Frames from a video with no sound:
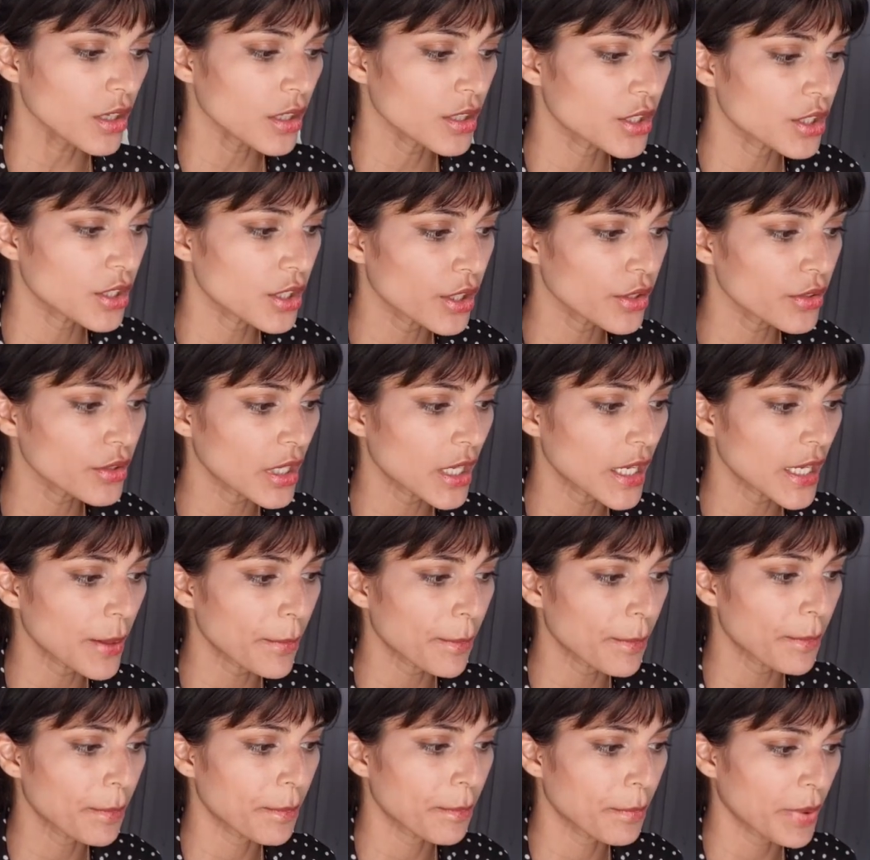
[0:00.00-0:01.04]
you know,
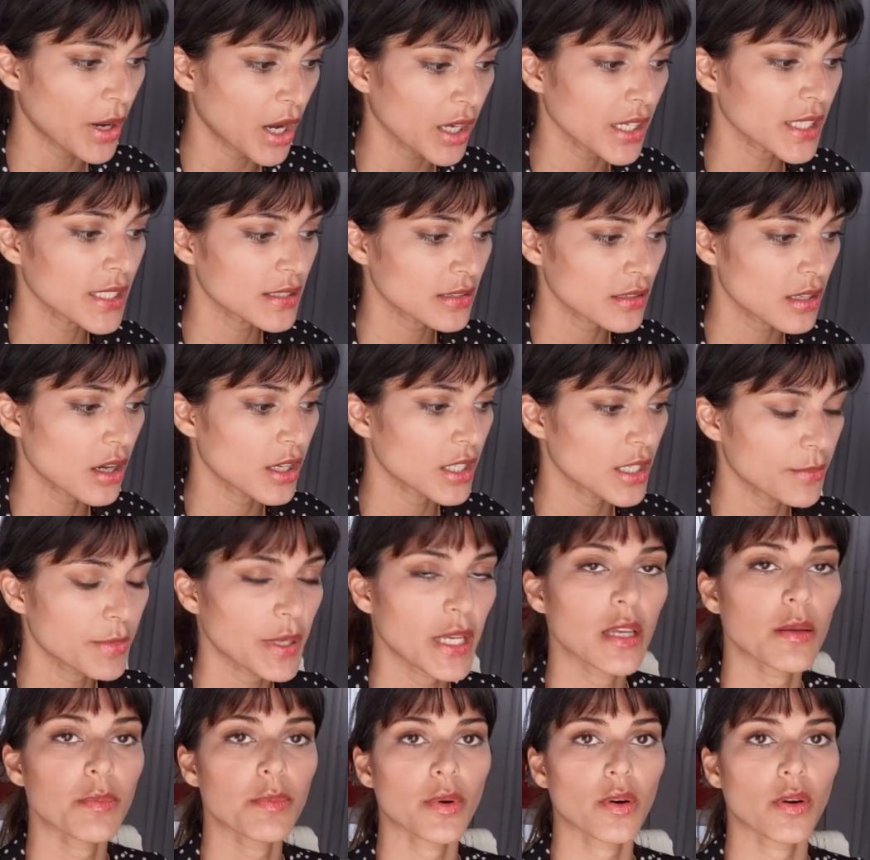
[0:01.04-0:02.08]
Pakistani
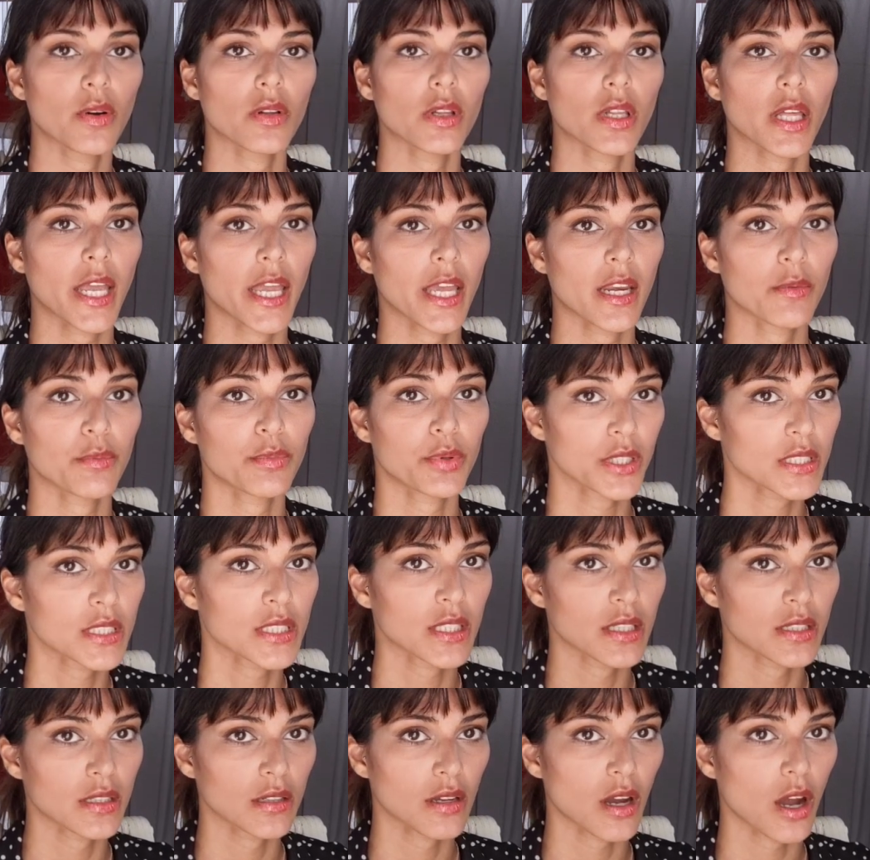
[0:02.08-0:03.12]
people in
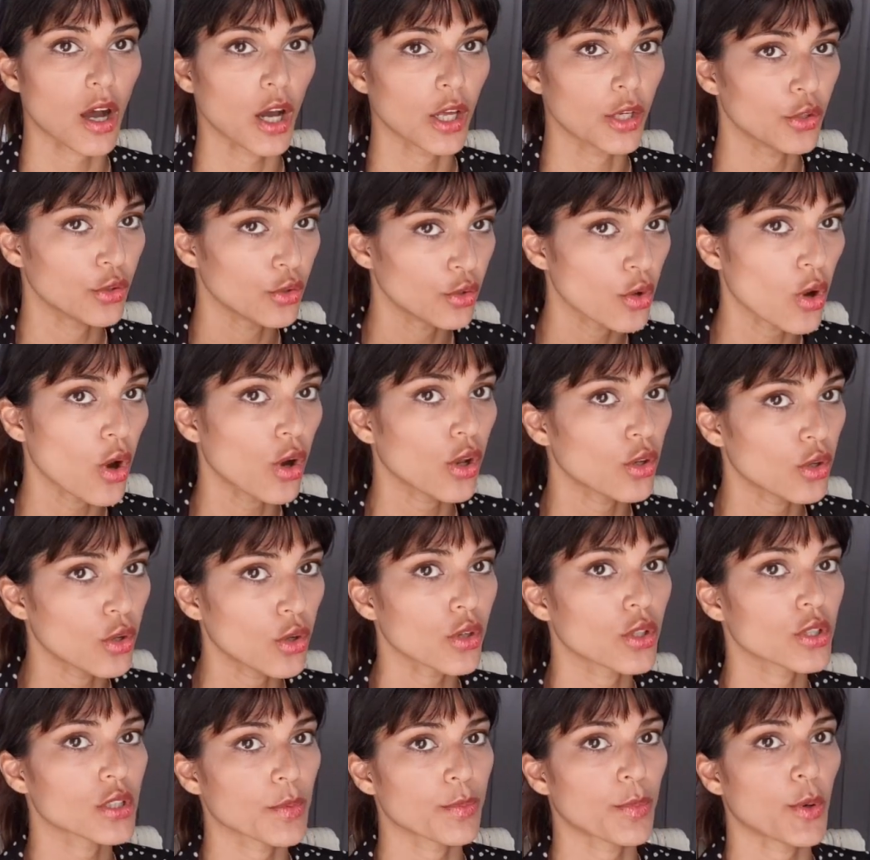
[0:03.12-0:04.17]
Britain are not
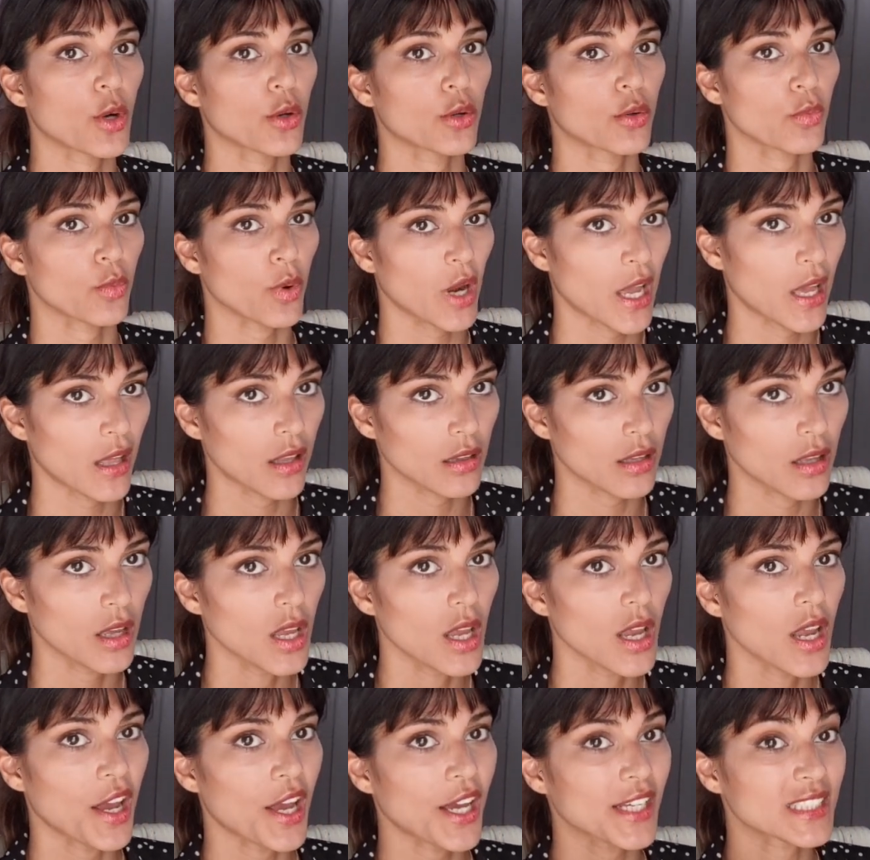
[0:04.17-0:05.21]
looked upon well,
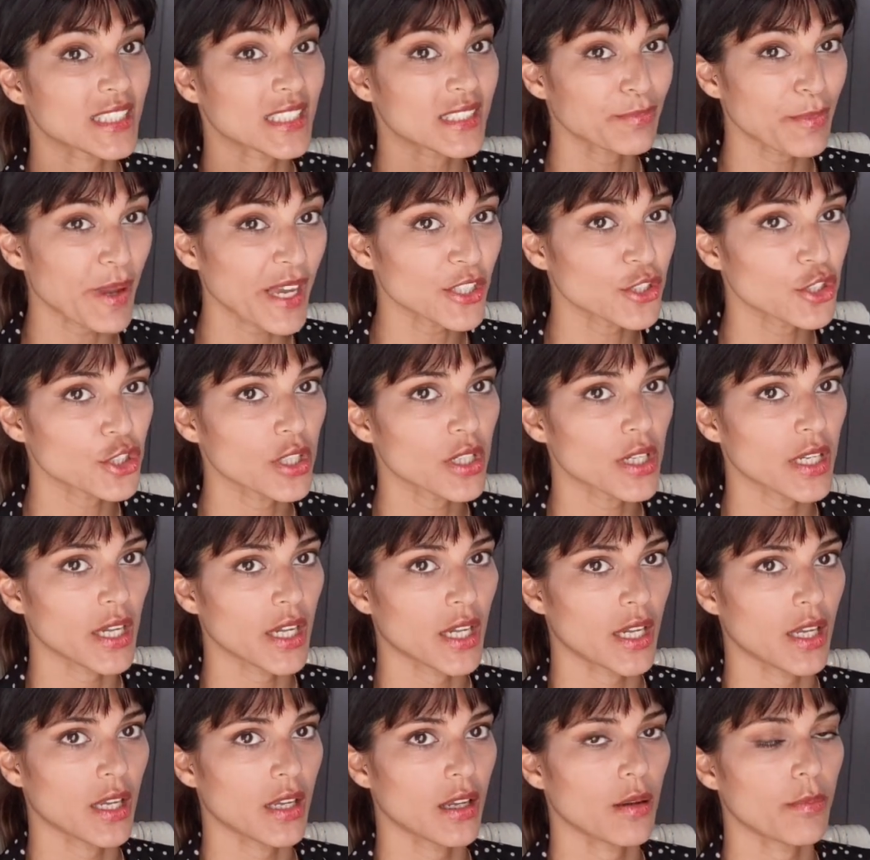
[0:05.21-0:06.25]

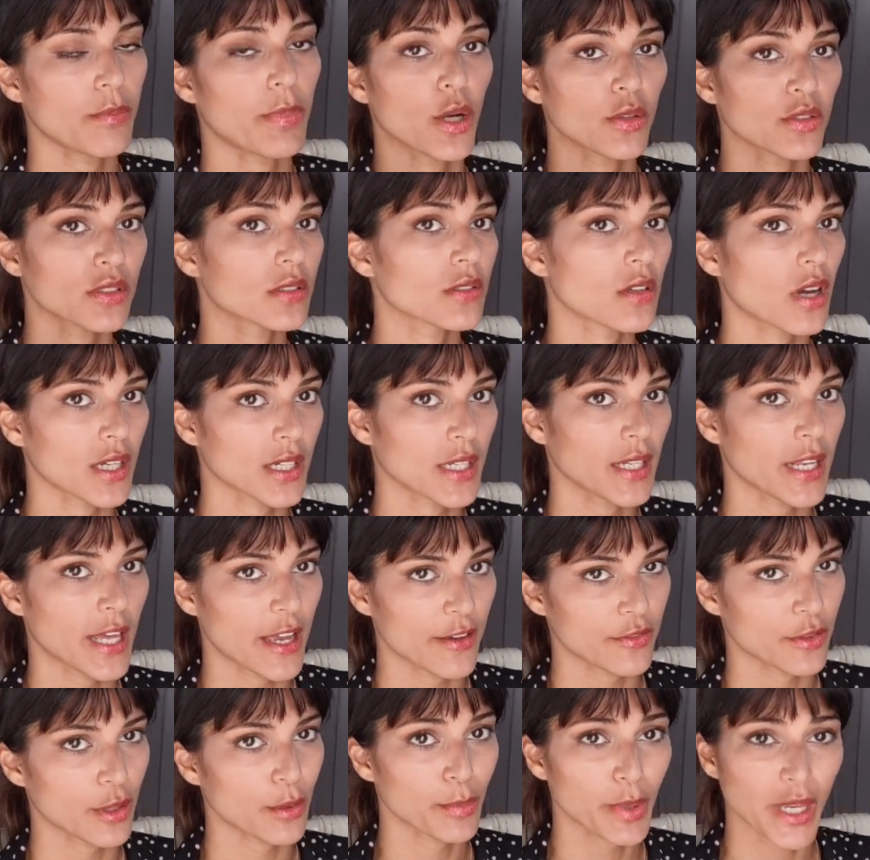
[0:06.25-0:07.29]
especially post
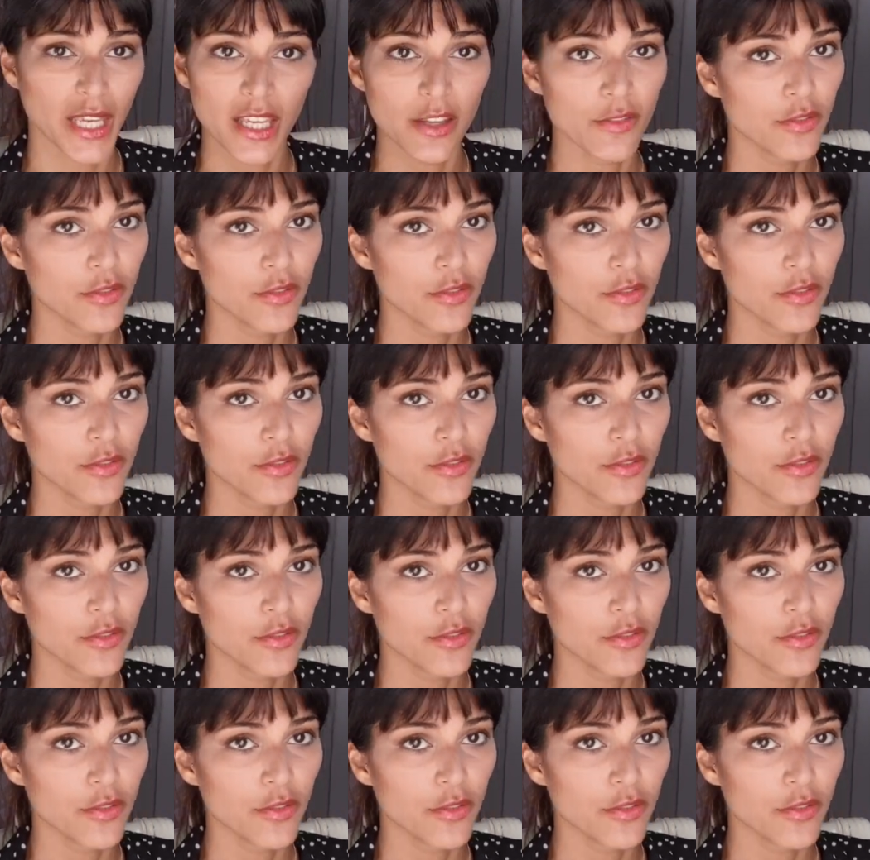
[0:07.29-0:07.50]
9/11, but